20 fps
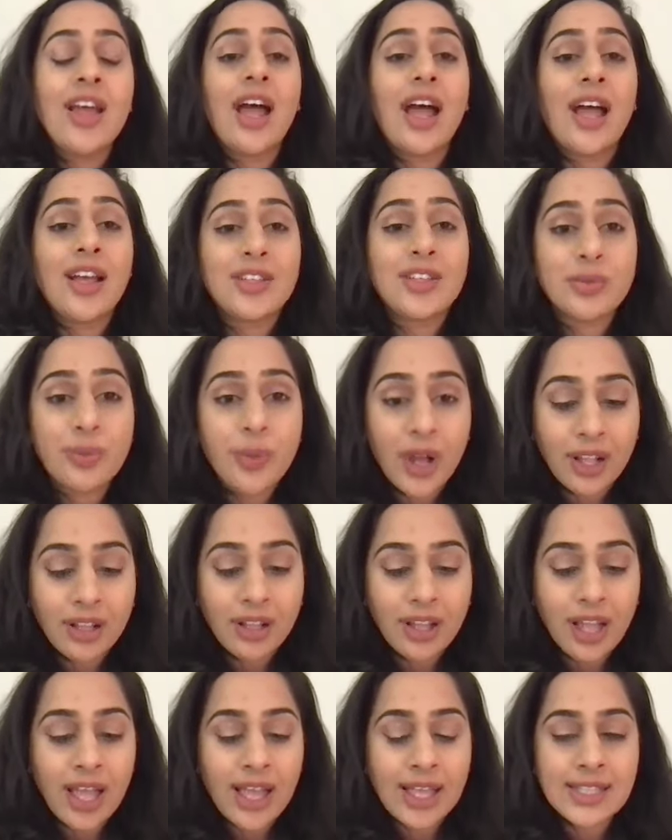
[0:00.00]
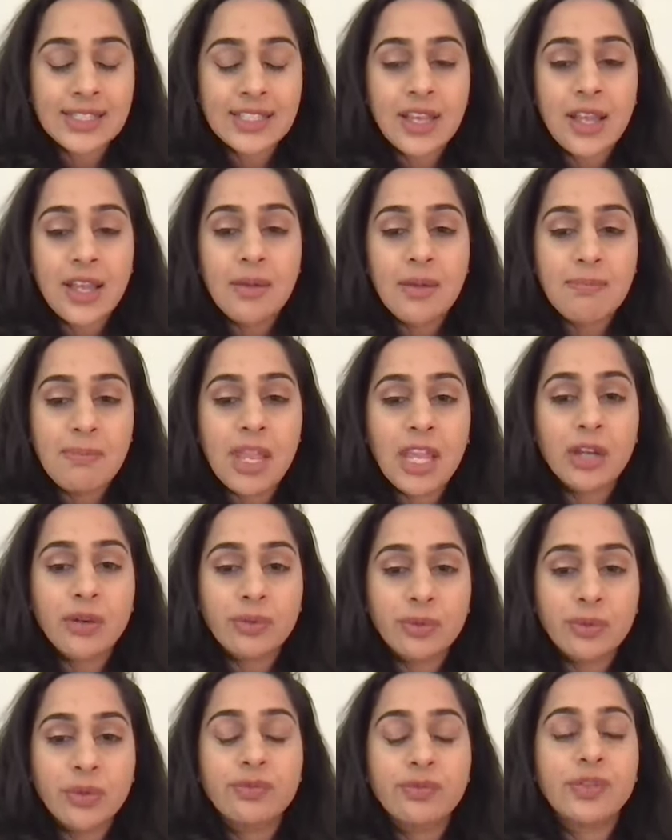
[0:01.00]
as well as make
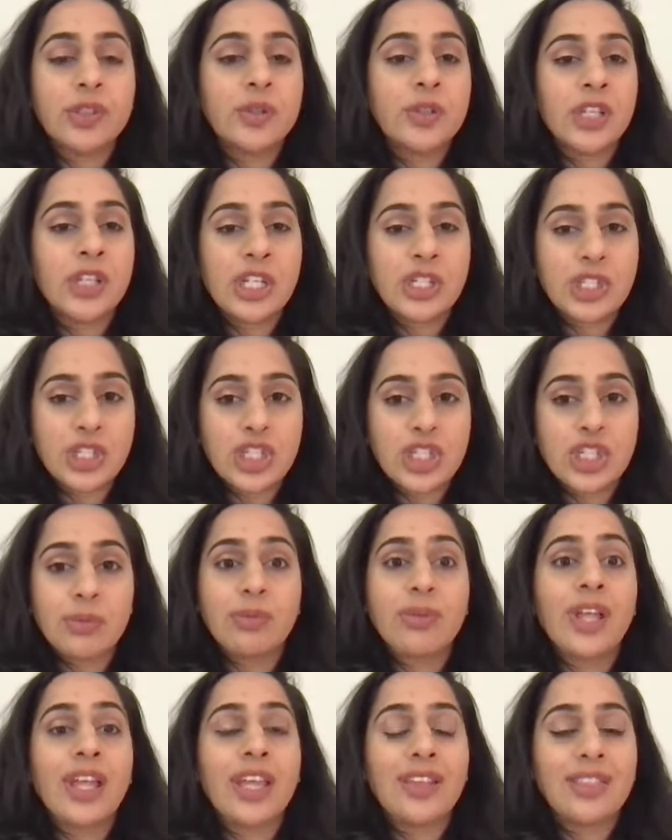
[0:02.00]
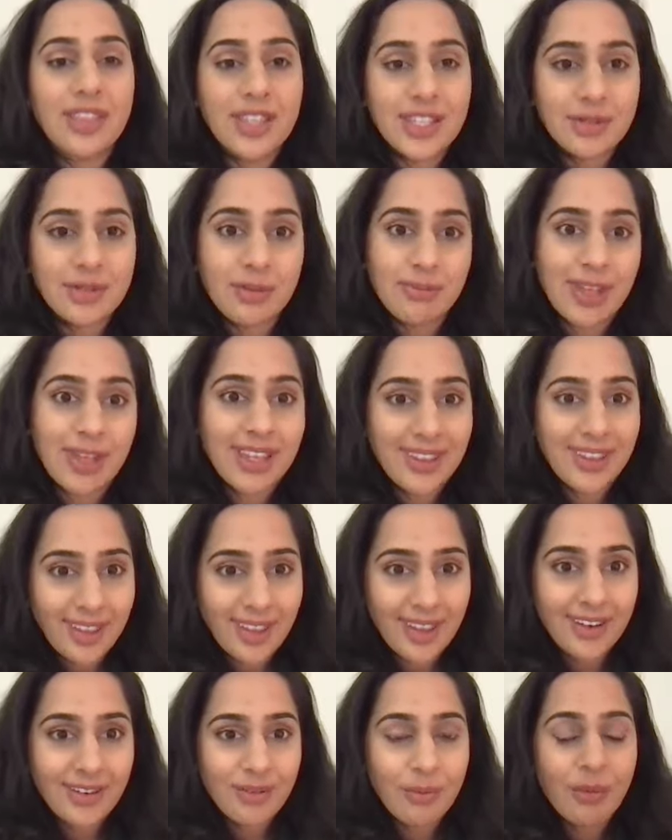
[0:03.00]
room for a relationship like this with my
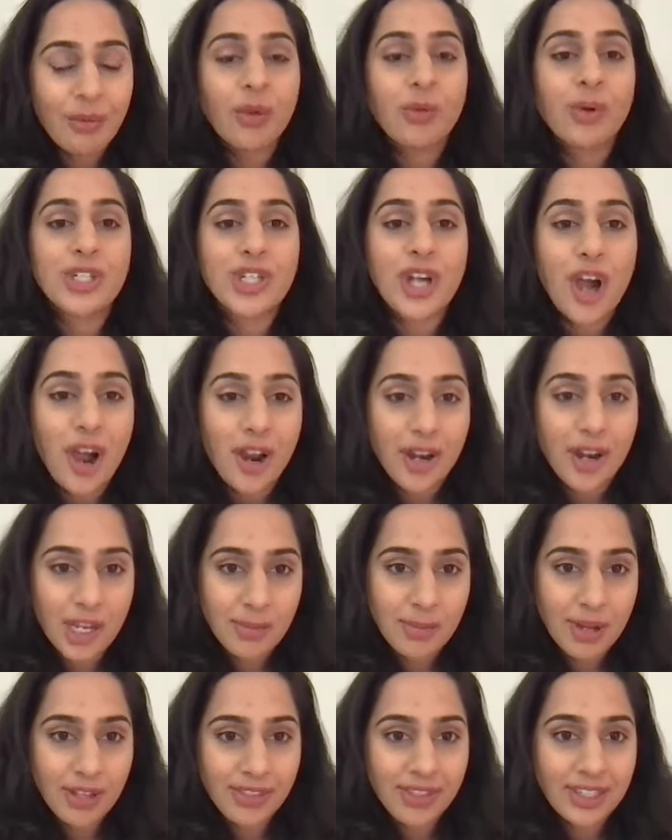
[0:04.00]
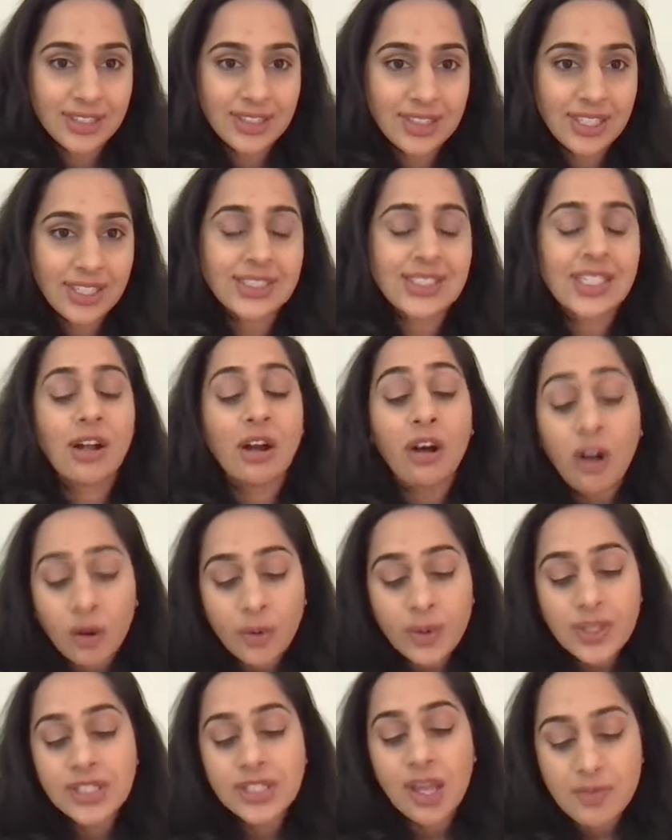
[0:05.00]
kid where we're talking about these things it
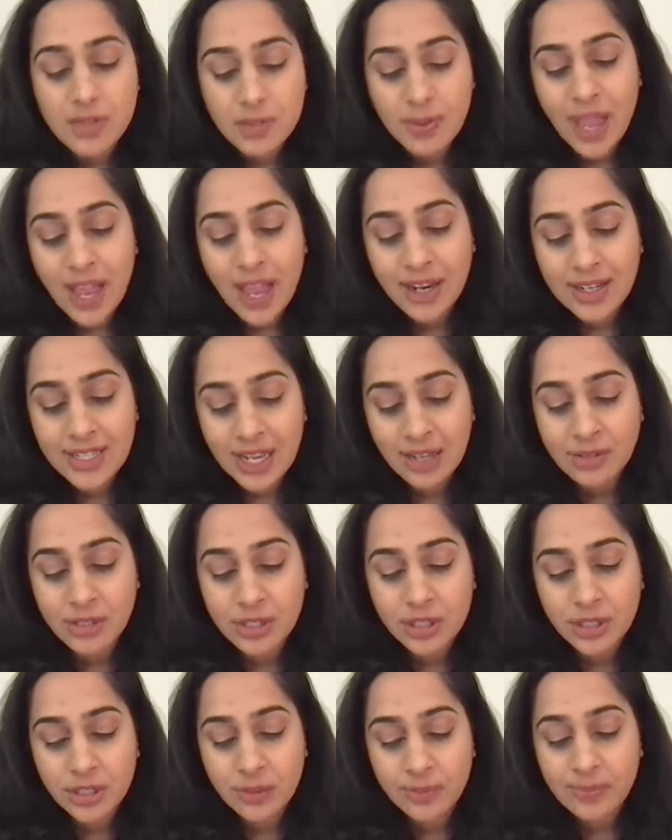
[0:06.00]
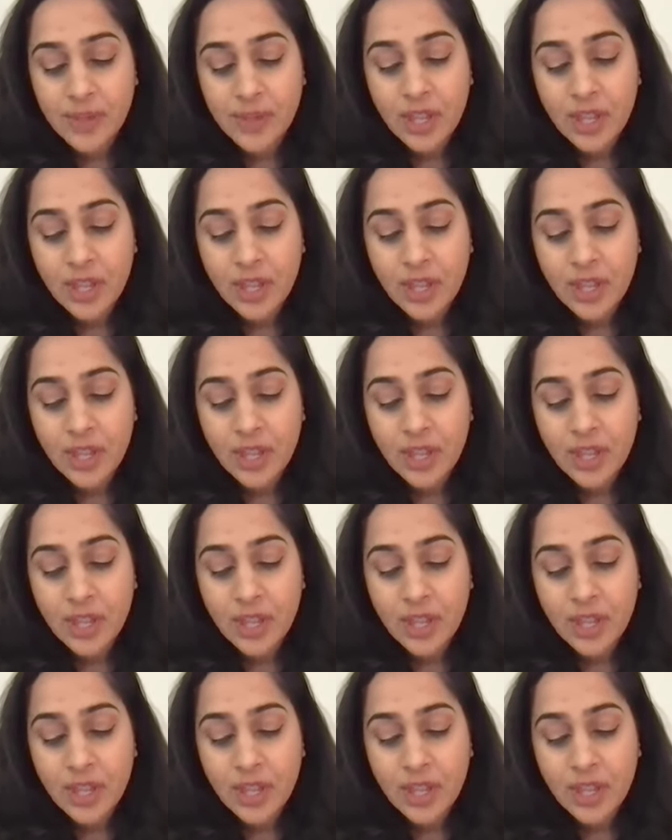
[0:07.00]
always comes back down to